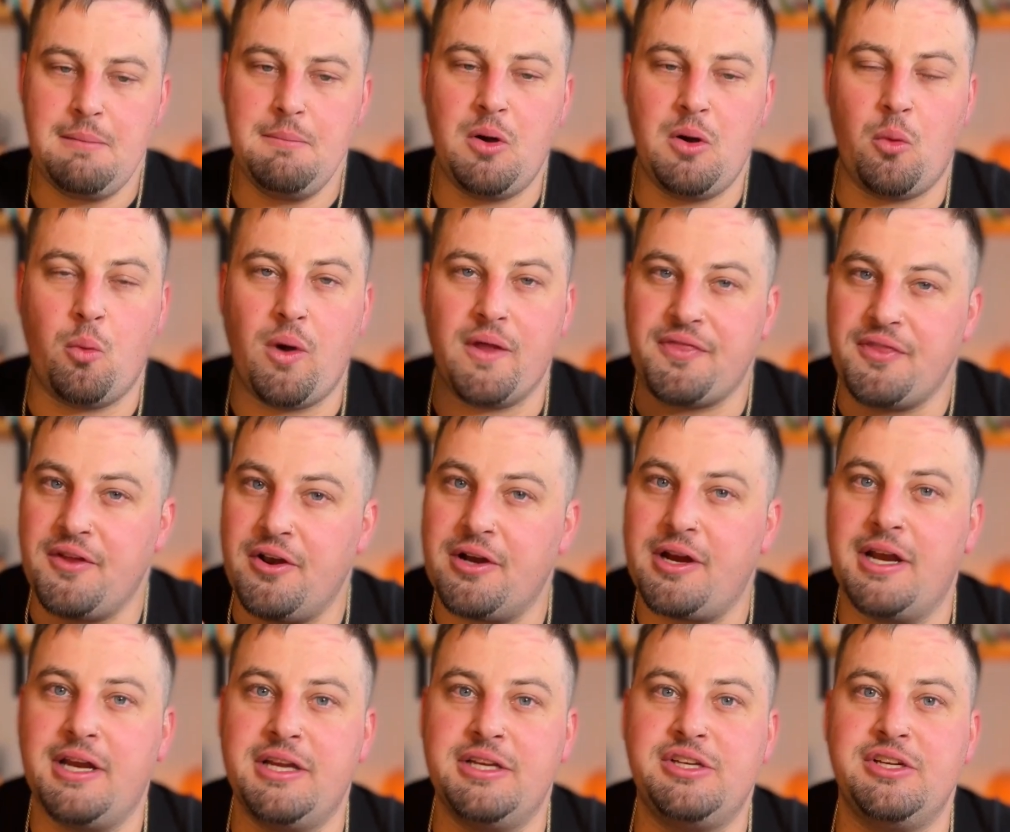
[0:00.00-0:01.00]
But what they're
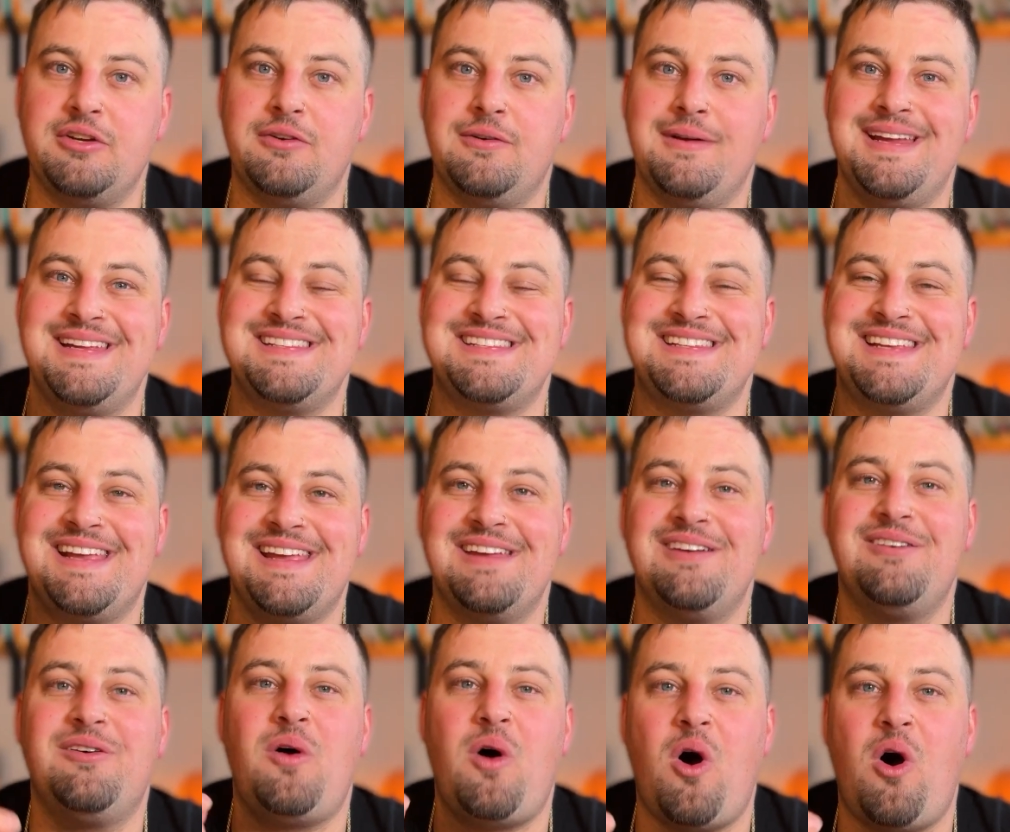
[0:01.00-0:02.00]
gonna do is
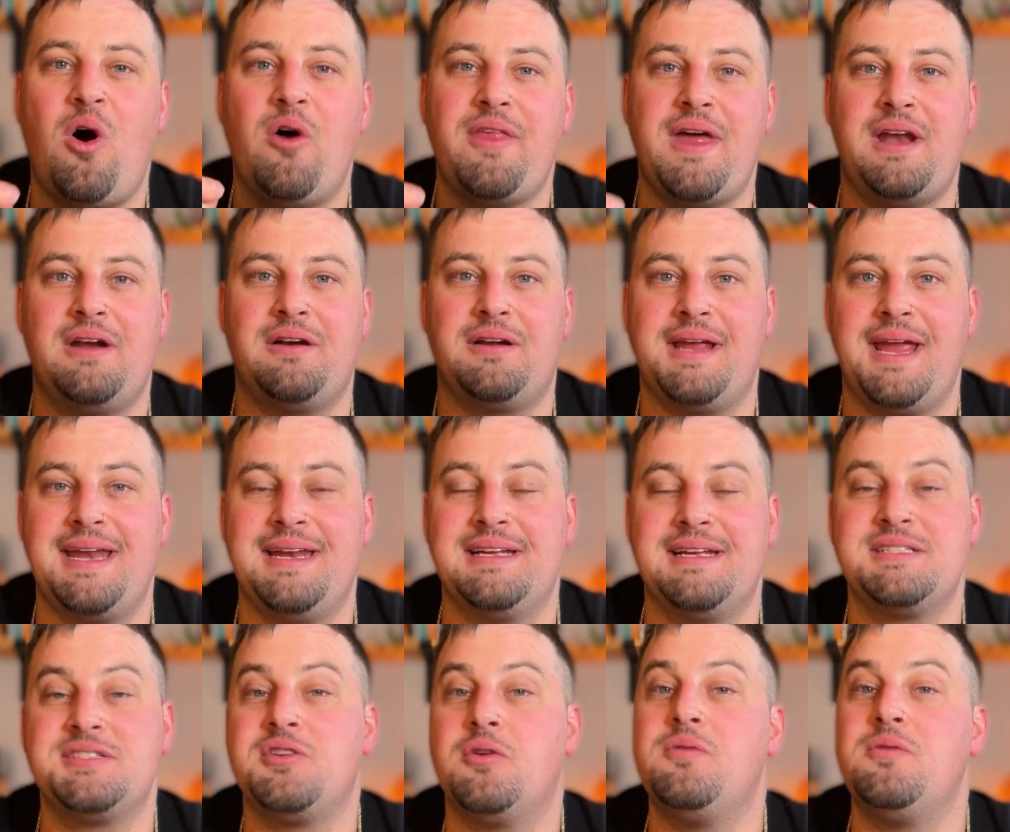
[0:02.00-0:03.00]
kill all that organics
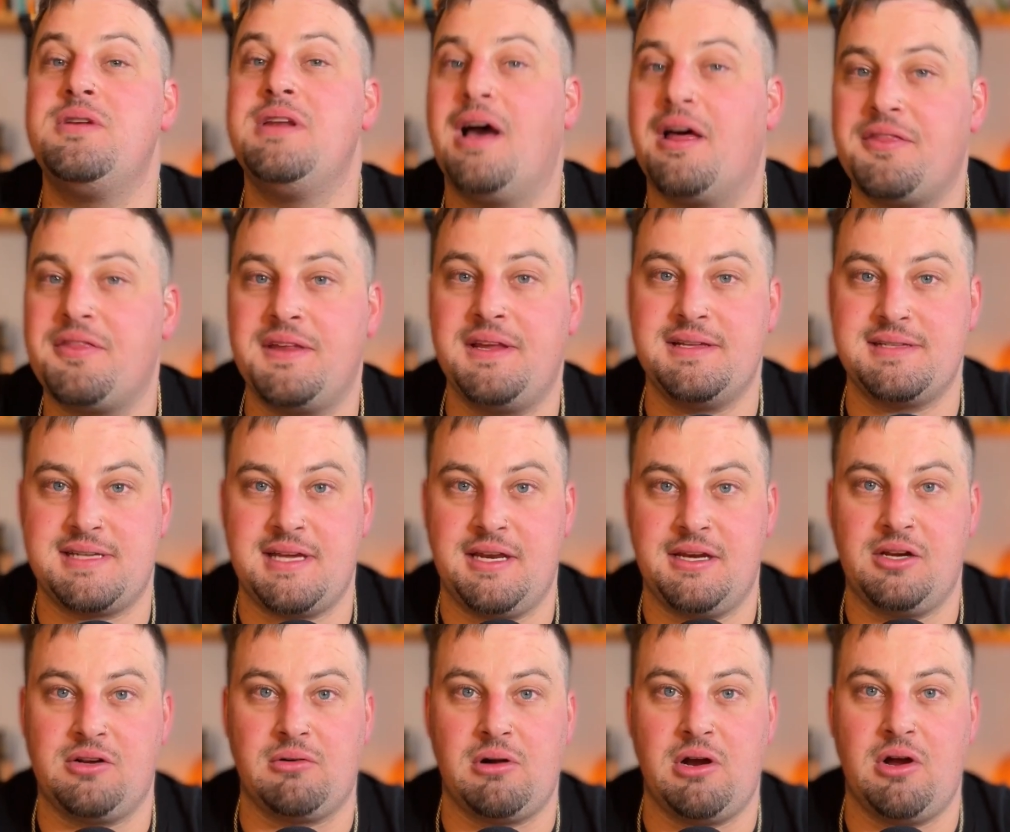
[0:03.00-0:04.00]
so nothing is gonna
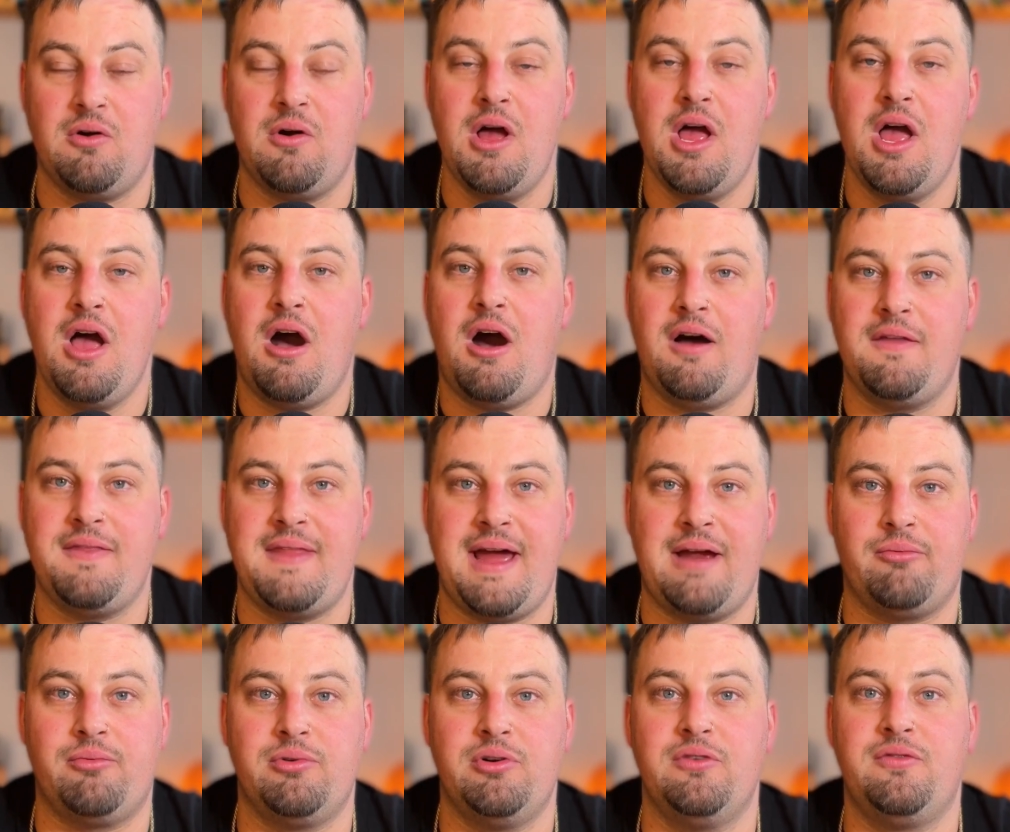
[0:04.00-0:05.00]
grow on
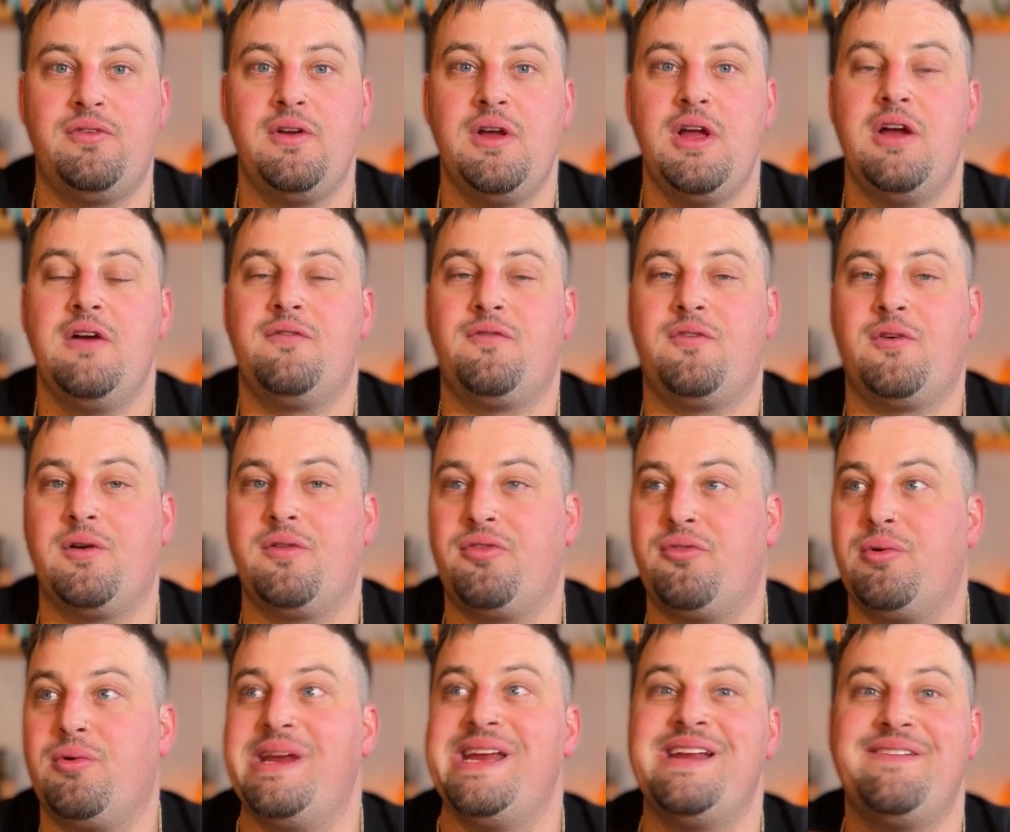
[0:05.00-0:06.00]
that roof for
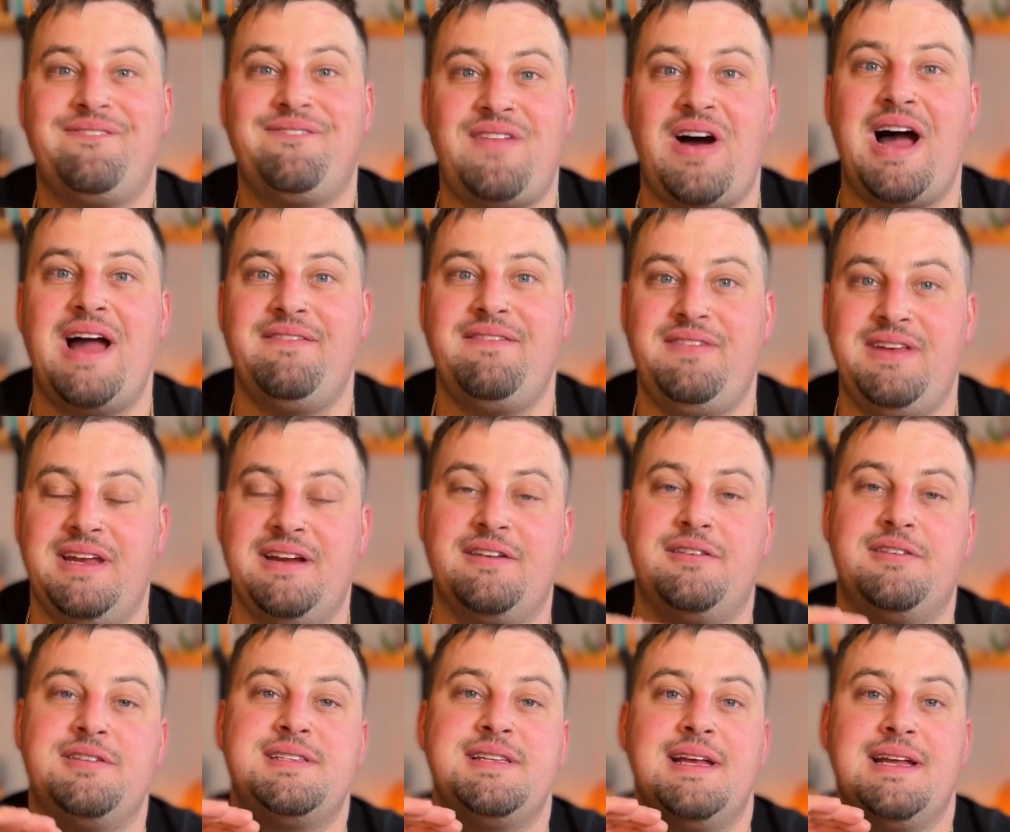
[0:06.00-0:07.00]
3 to 5
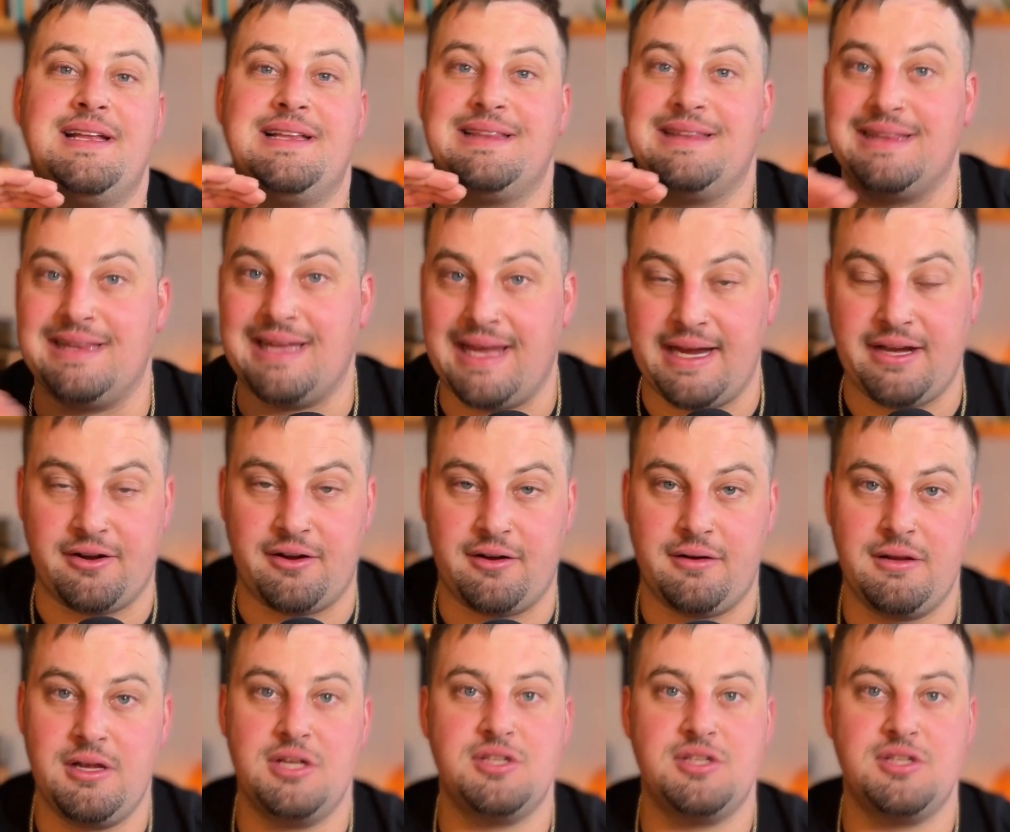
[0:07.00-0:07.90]
years later.